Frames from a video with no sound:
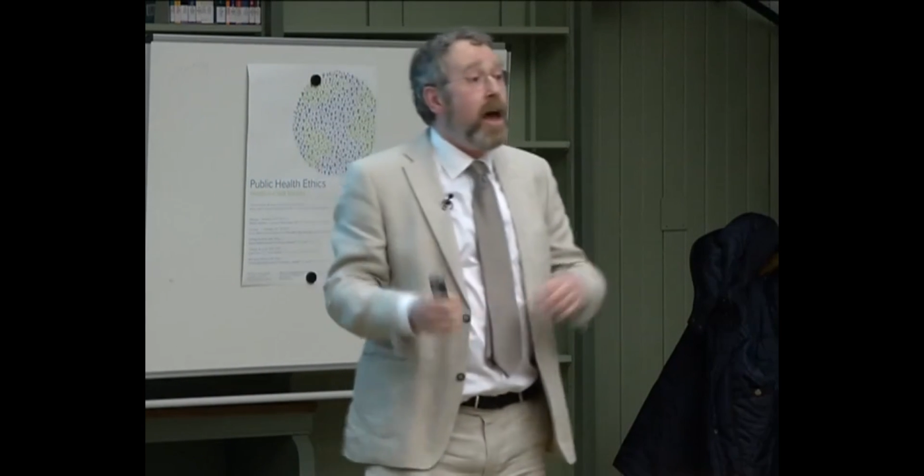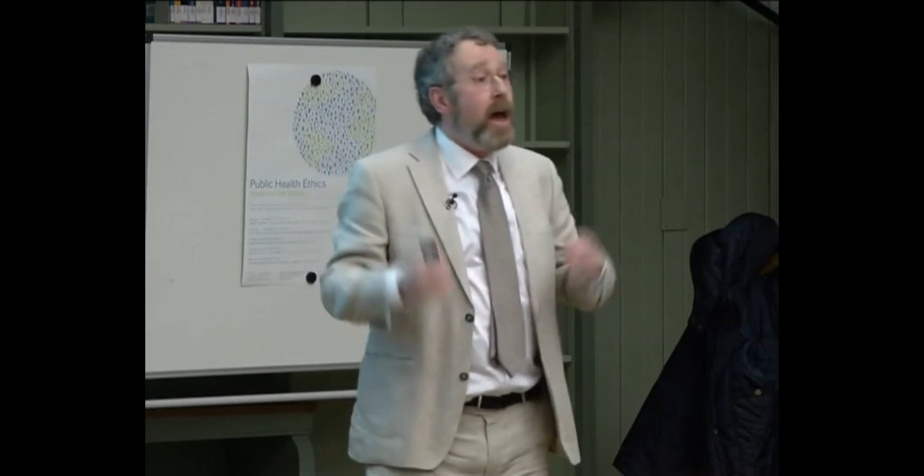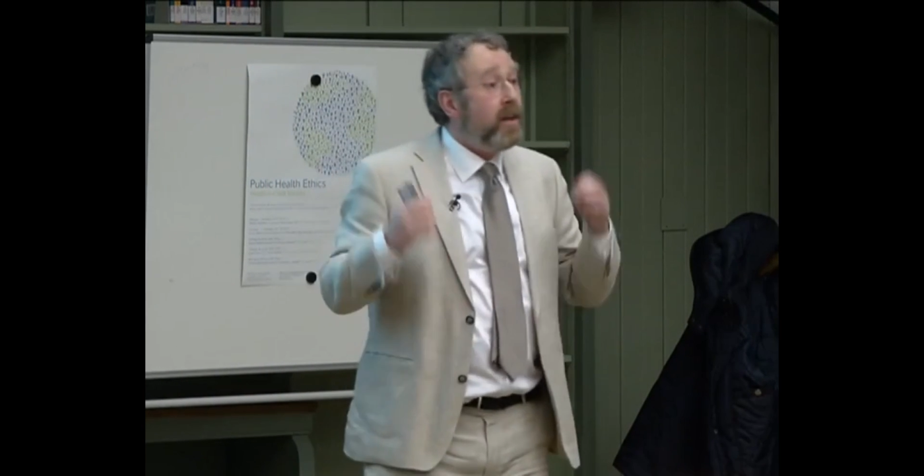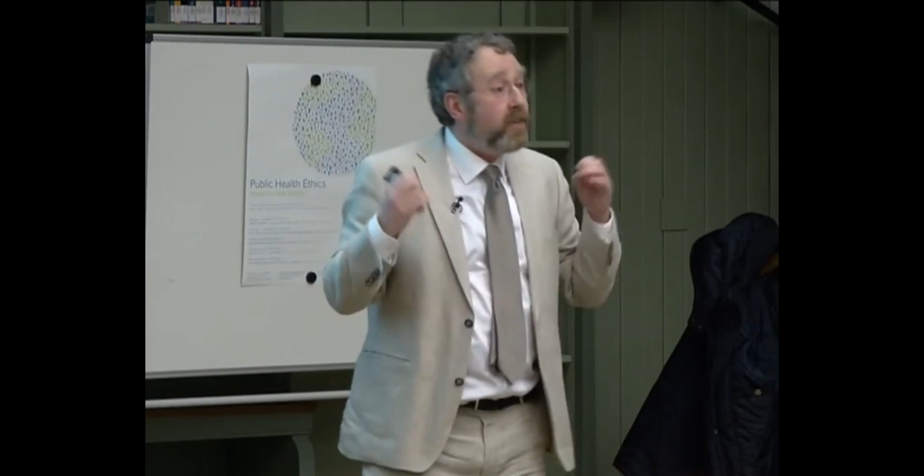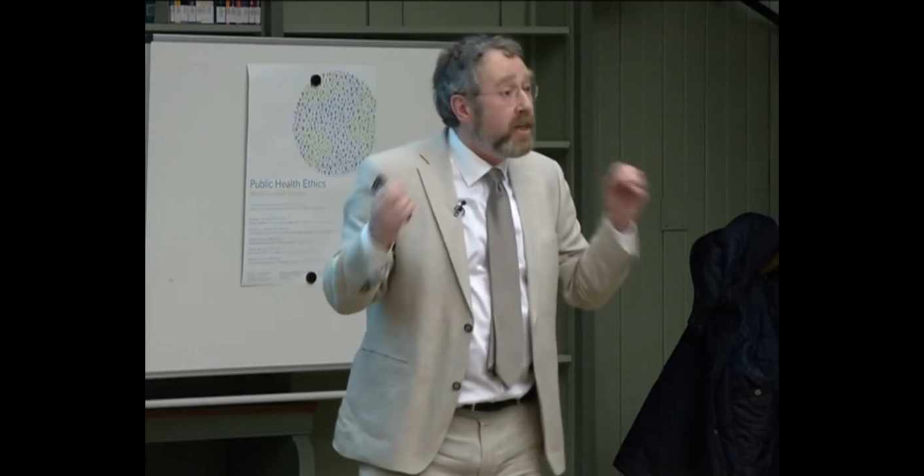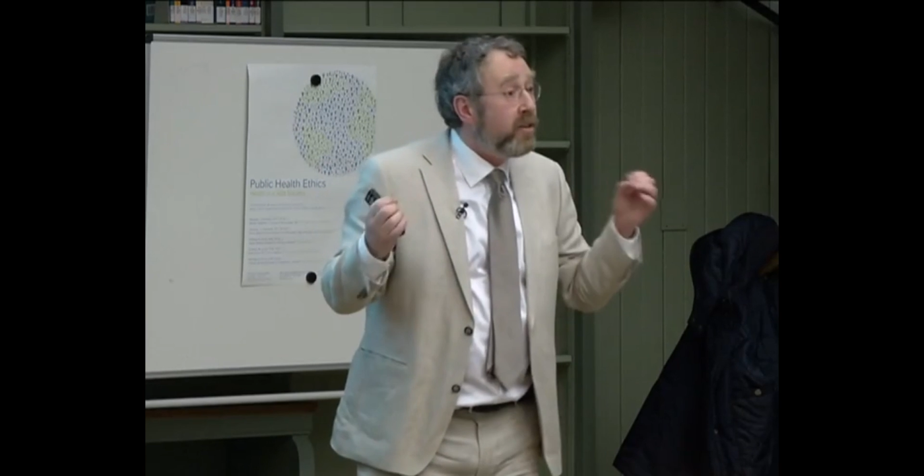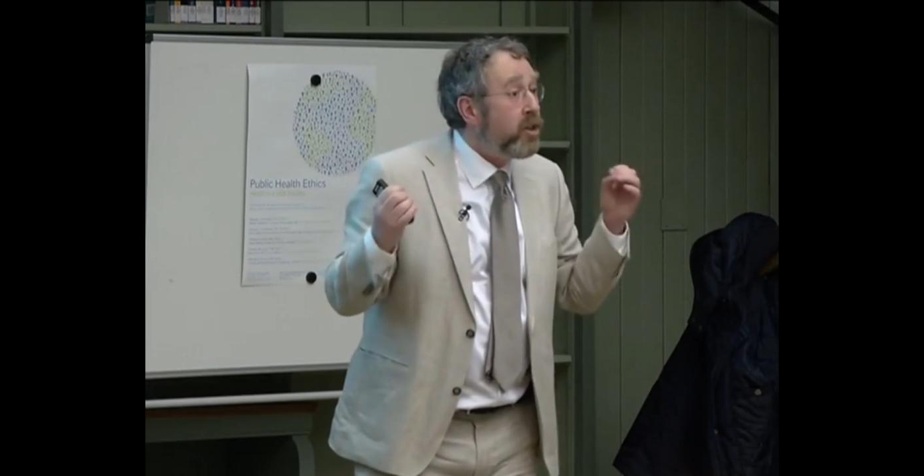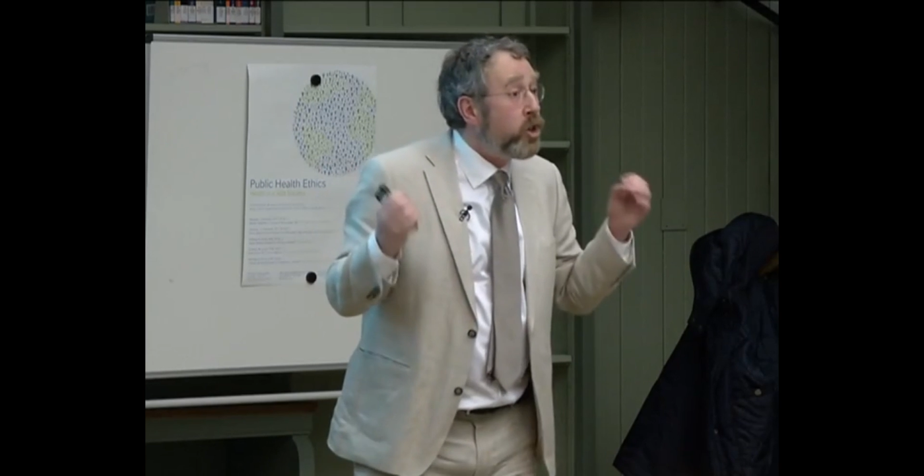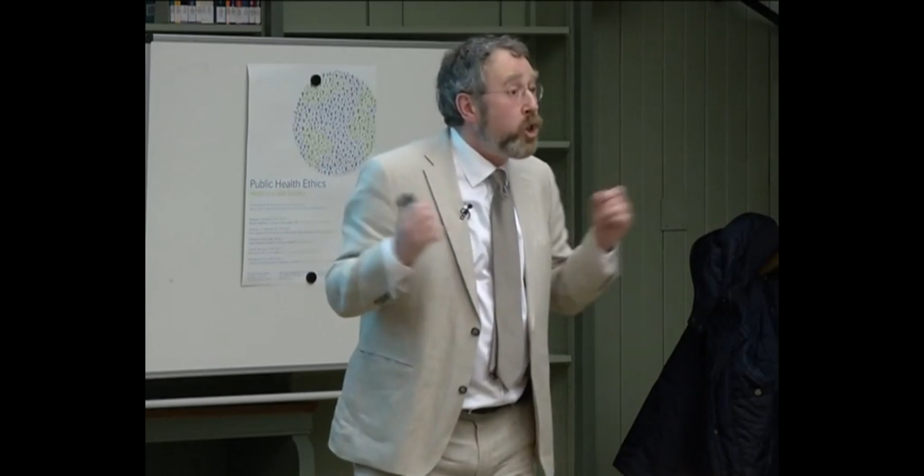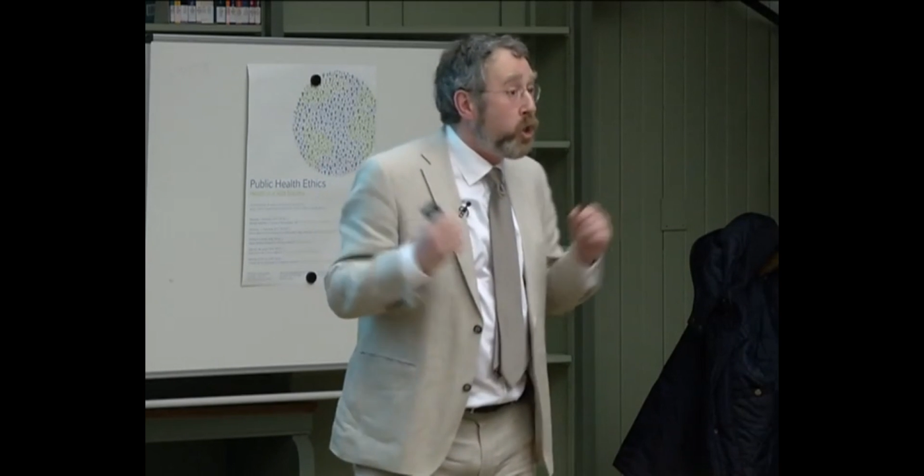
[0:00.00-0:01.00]
as an
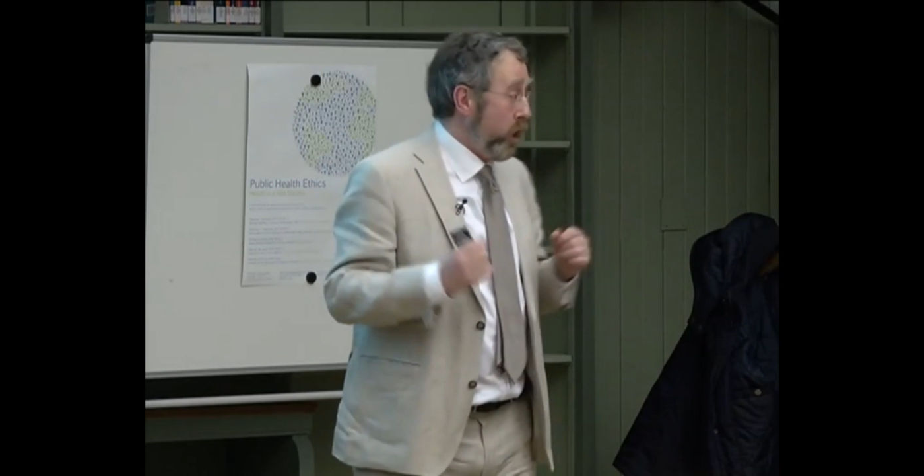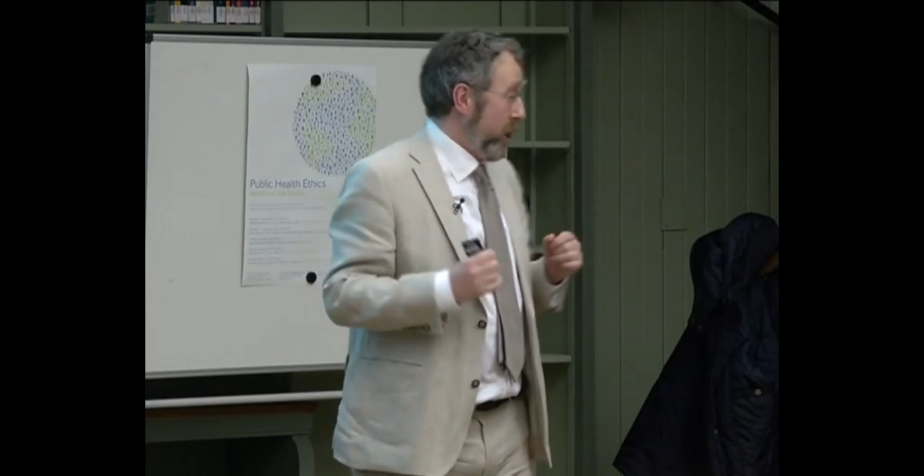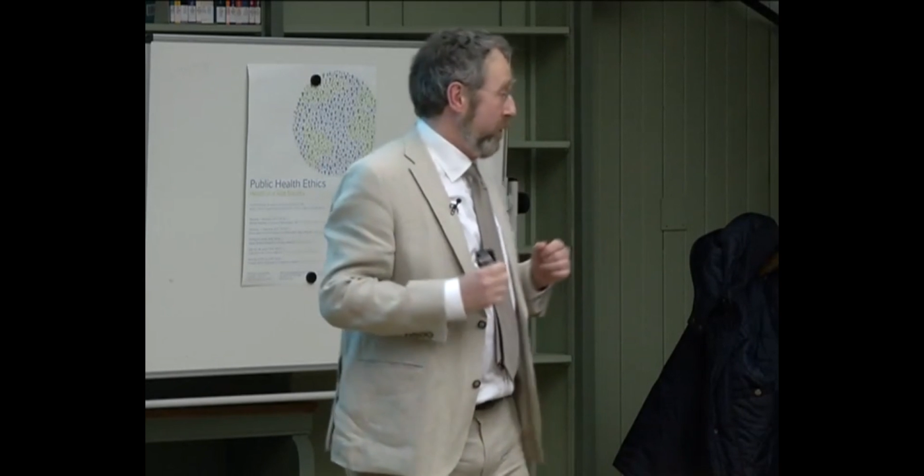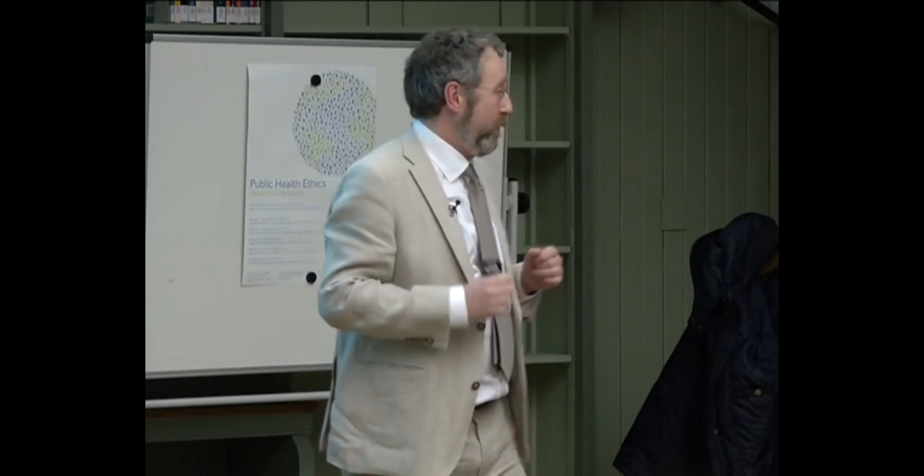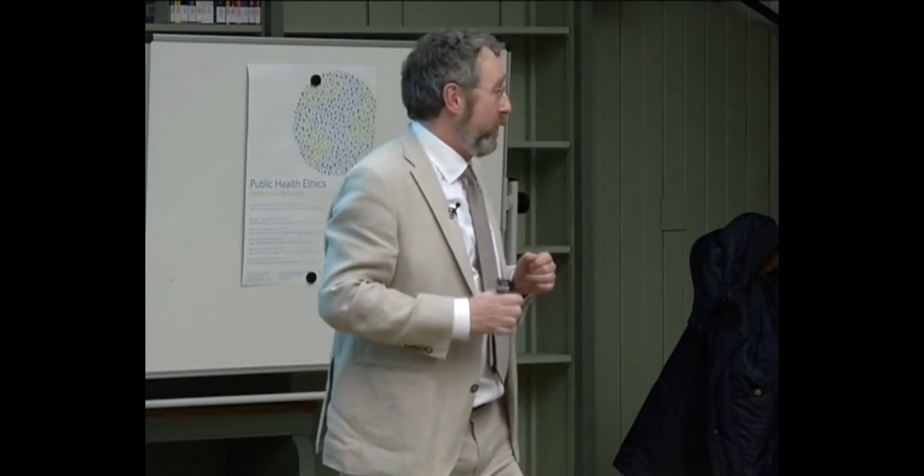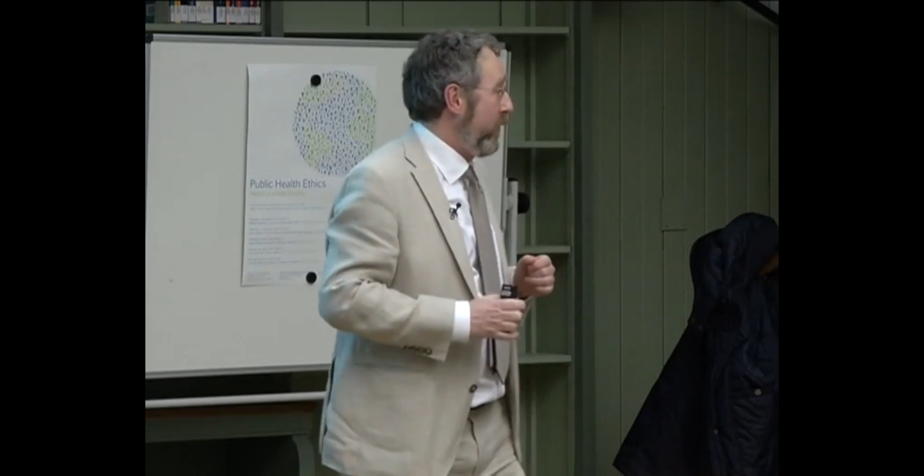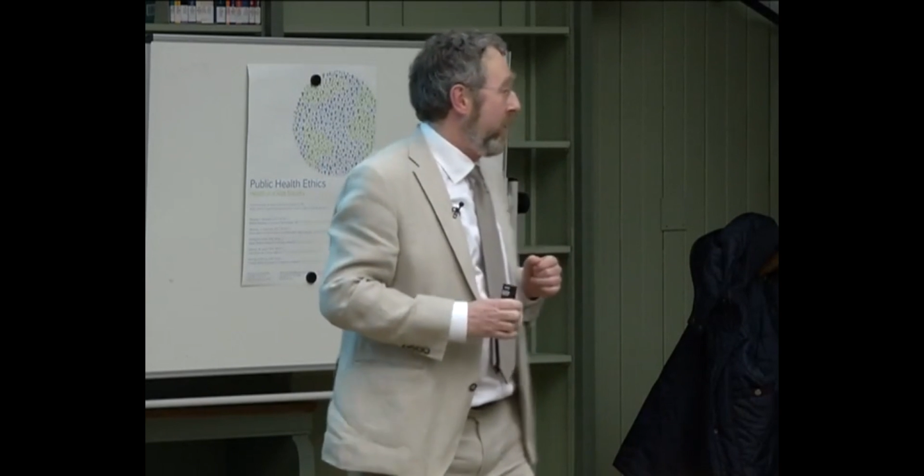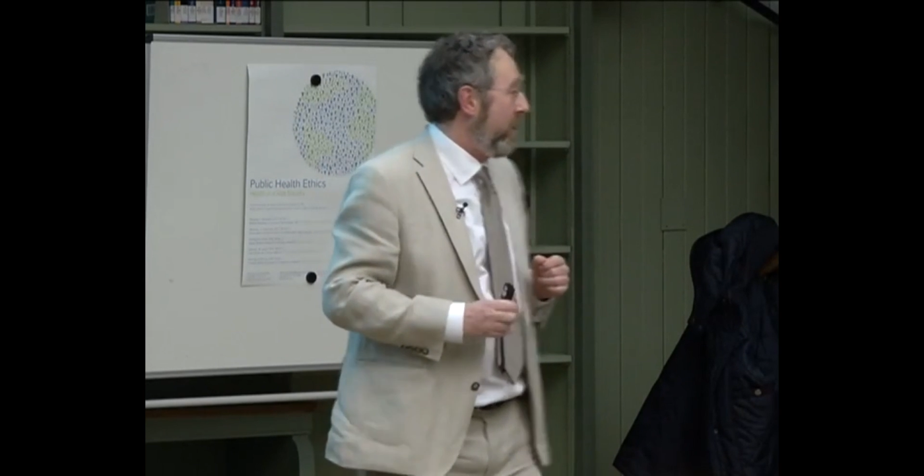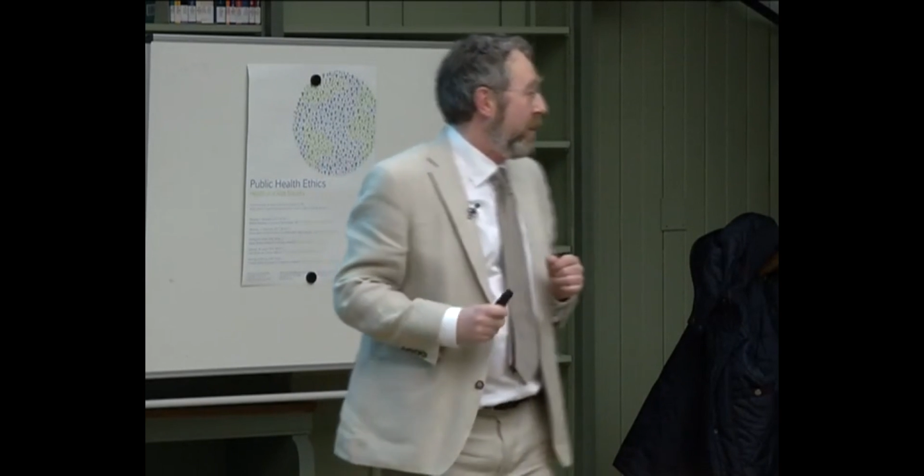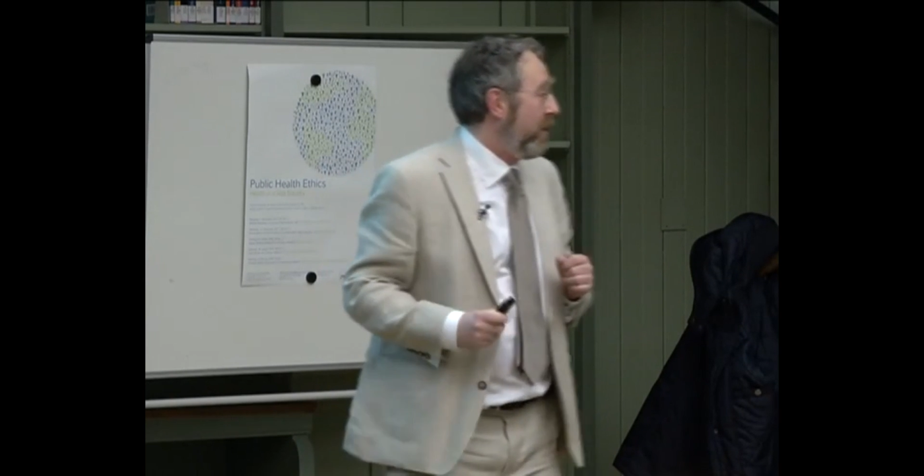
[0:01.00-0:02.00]
institution
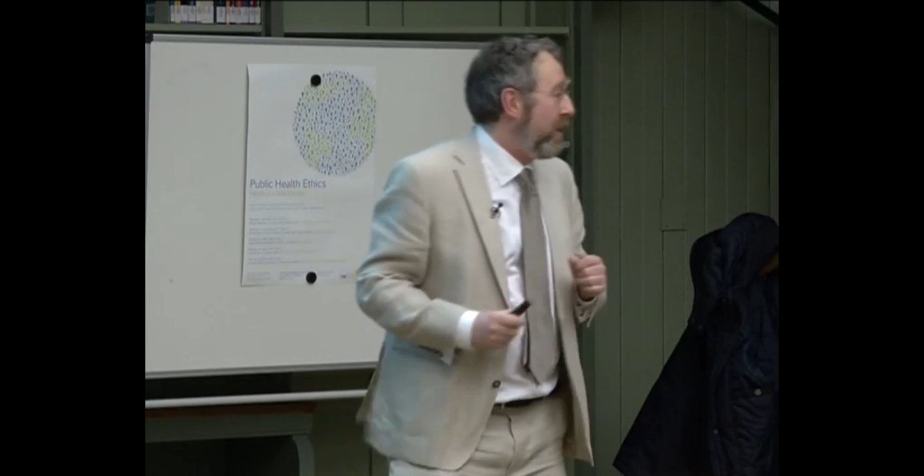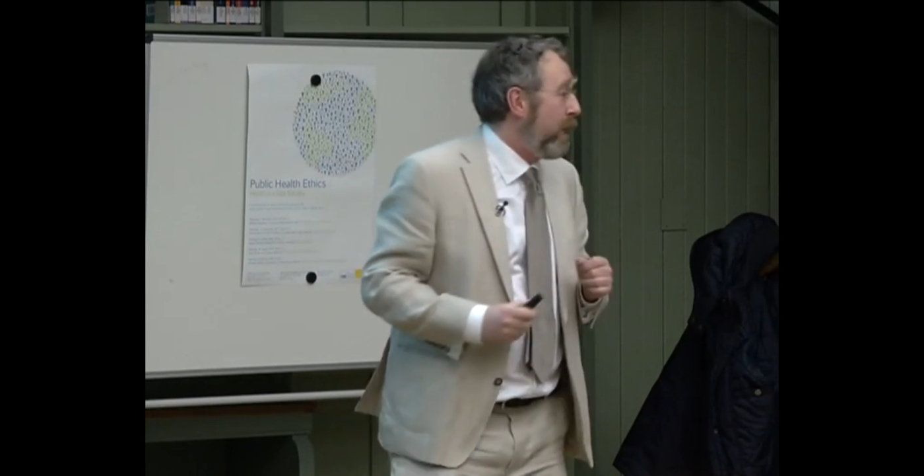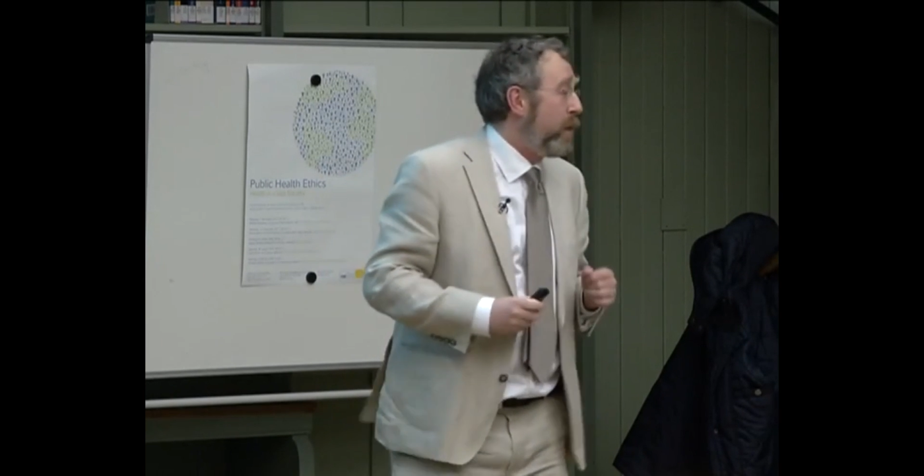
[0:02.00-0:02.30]
that